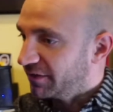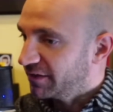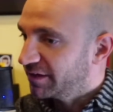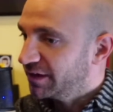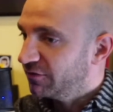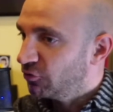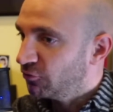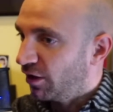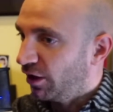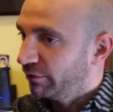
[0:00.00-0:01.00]
It's the idea of you're
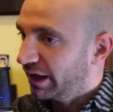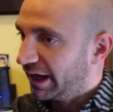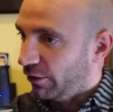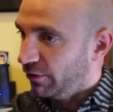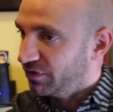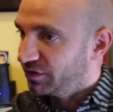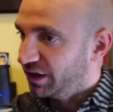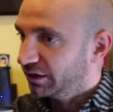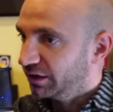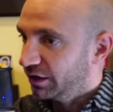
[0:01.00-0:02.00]
following a carrot that's
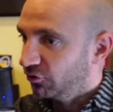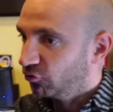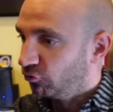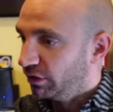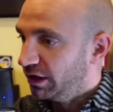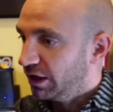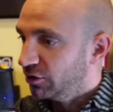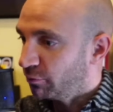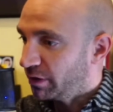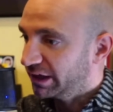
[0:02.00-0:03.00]
dangling in a string and
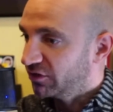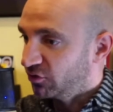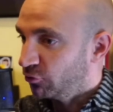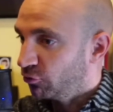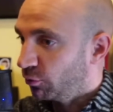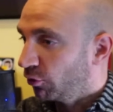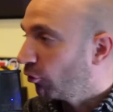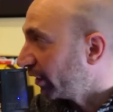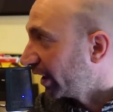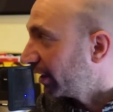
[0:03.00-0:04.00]
you realize that you're the one
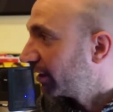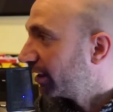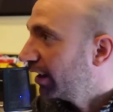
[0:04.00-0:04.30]
holding it.